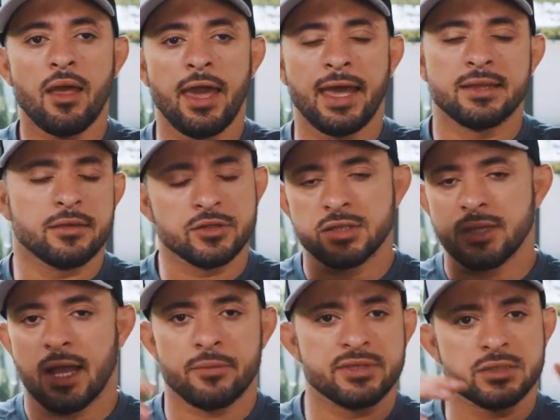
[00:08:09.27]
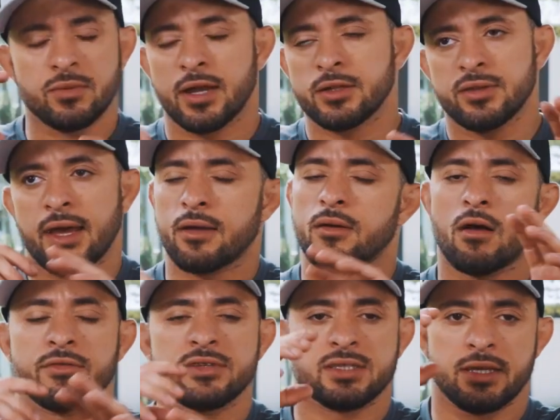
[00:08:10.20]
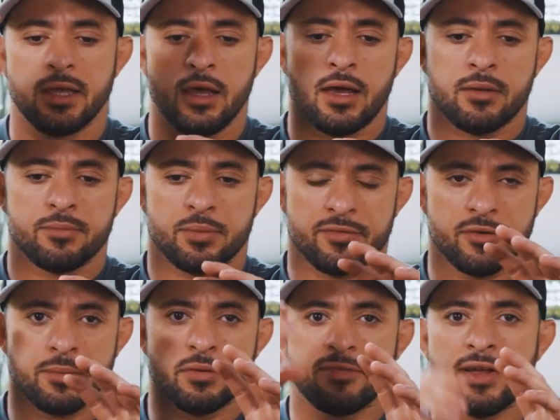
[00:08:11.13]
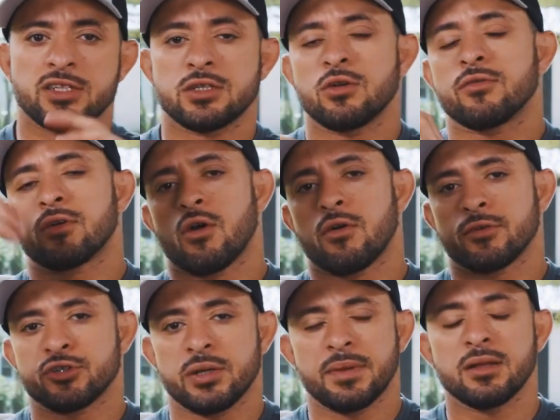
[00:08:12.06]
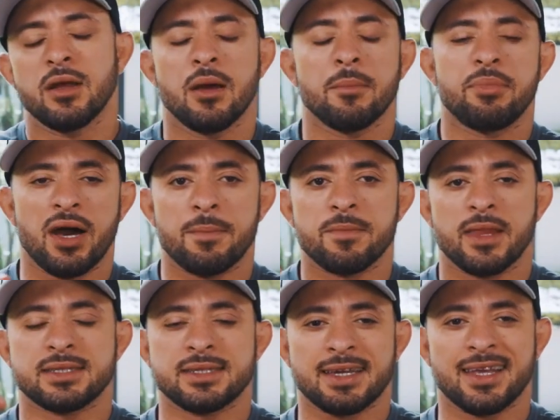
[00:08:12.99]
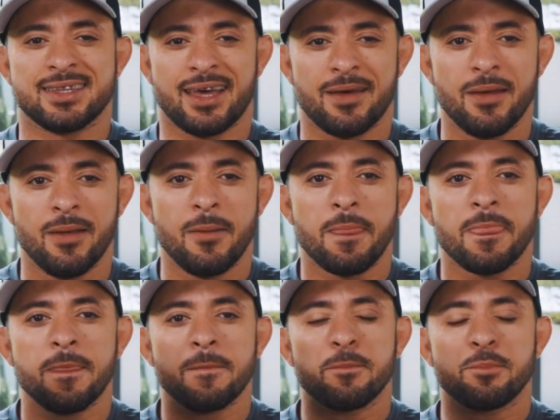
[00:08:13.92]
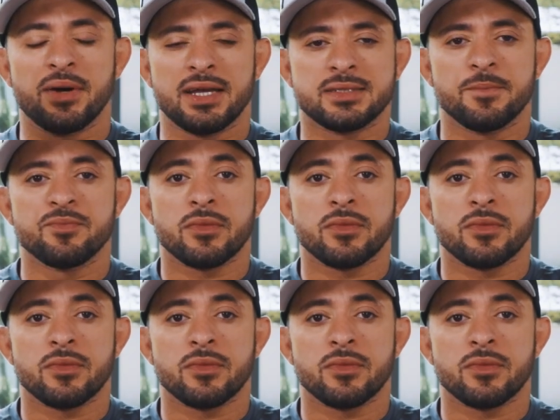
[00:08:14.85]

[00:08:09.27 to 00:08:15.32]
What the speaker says: And there's a lot of reasons why I do that. Obviously, I prefer prevention over treatment, but let's not get into that. But